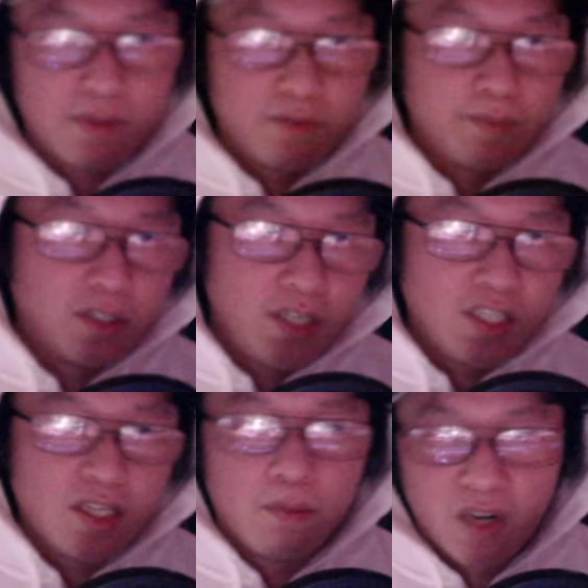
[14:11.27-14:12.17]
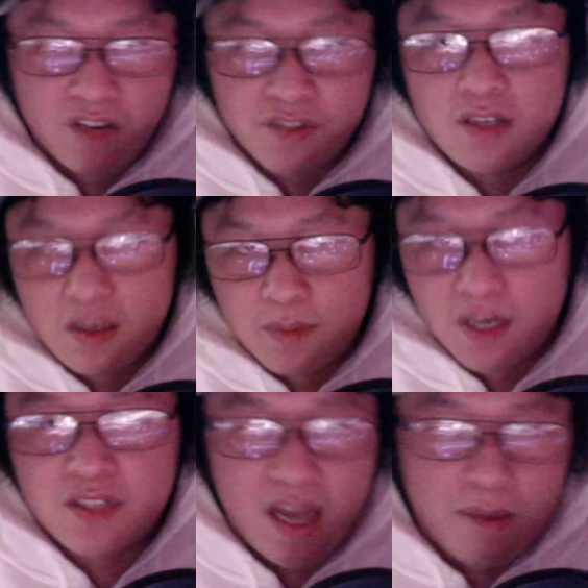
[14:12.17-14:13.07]
of abilities: buffs,
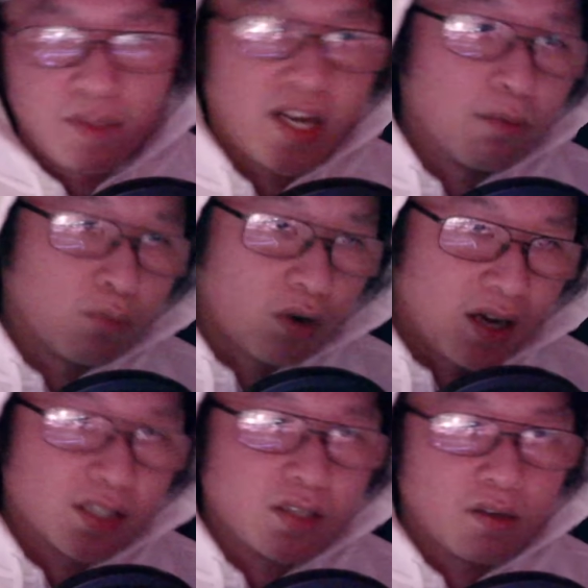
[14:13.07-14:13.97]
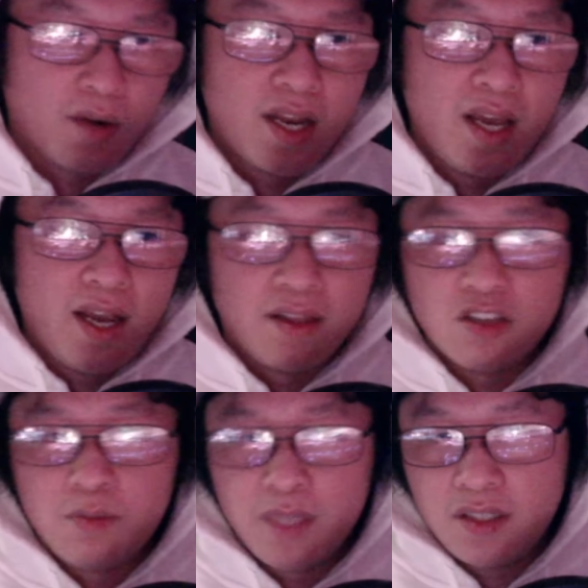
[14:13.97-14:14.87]
debuffs, damage, and procs, right? And
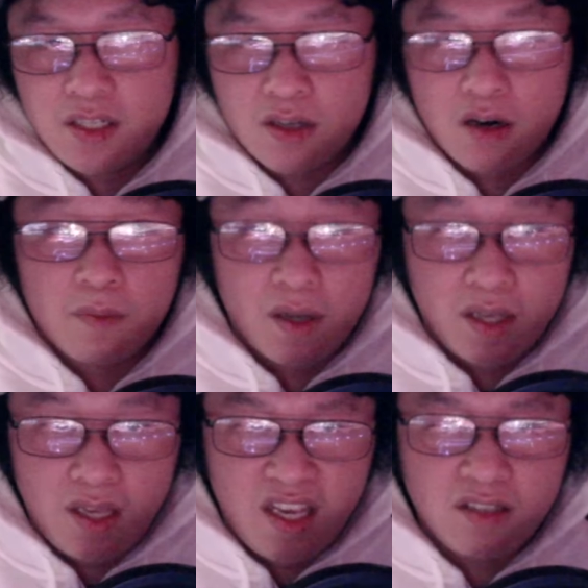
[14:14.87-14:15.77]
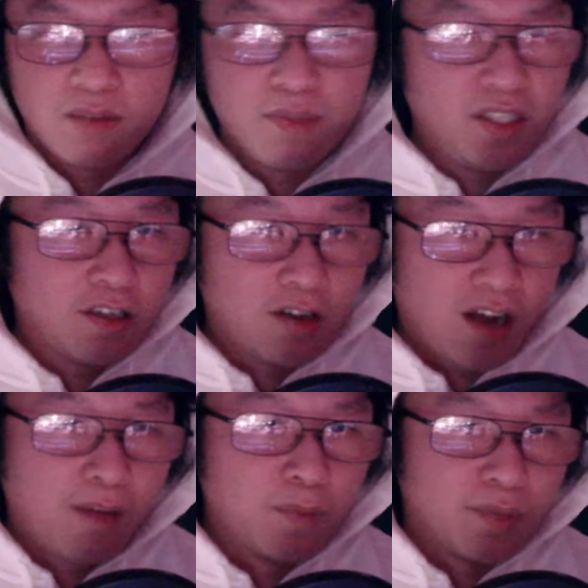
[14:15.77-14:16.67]
these abilities are key to building your
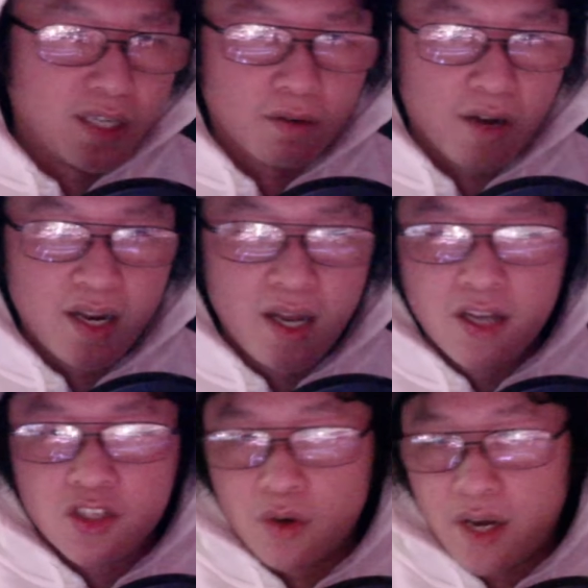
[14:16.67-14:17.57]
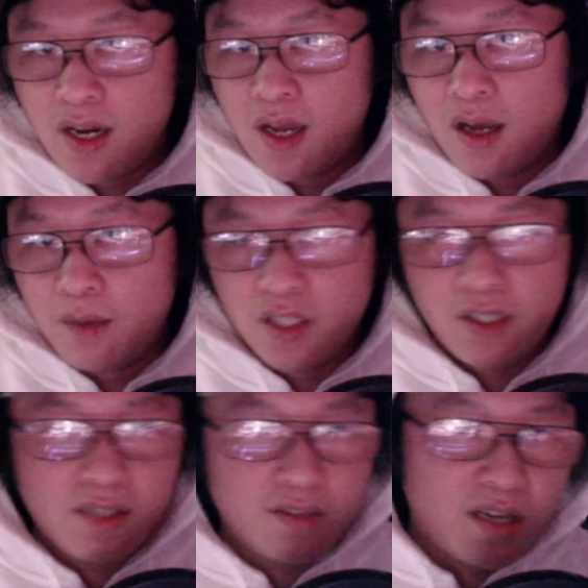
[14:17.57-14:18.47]
combo meter, right? So again,
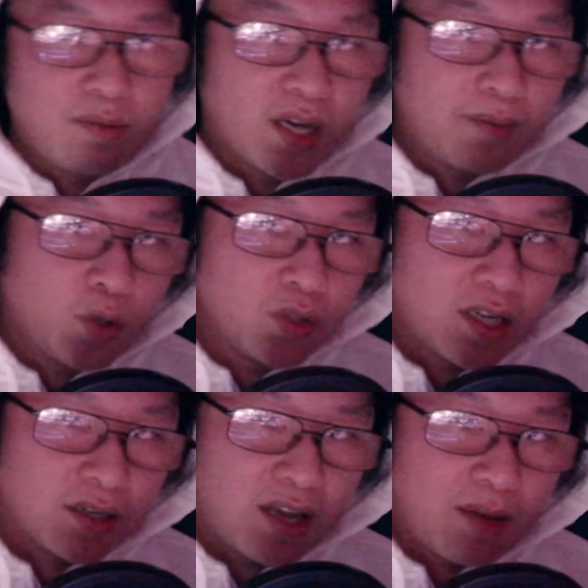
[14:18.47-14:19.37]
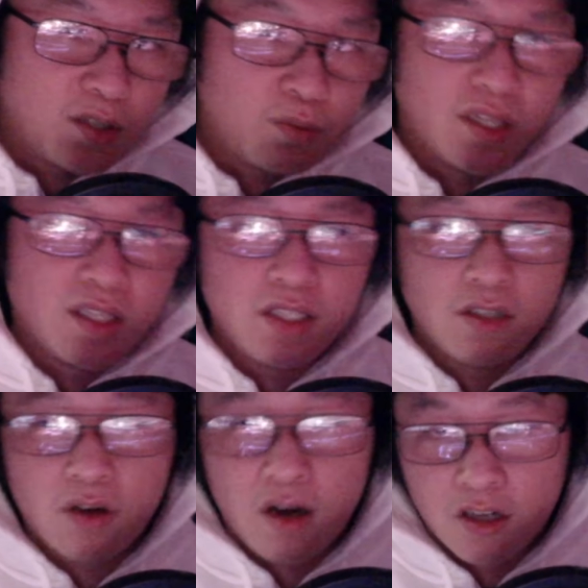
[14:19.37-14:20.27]
abilities of the same type don't stack damage, but they
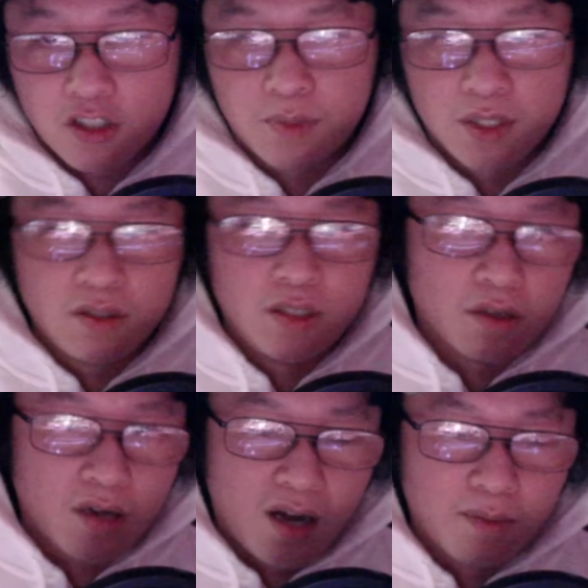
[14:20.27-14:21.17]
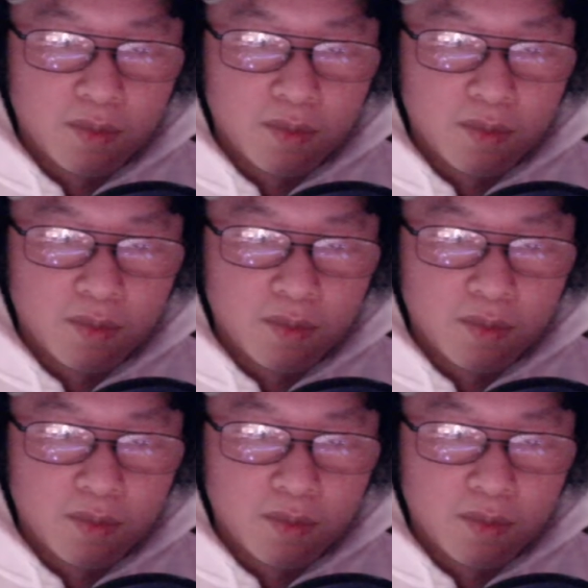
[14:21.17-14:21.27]
still contribute to your combo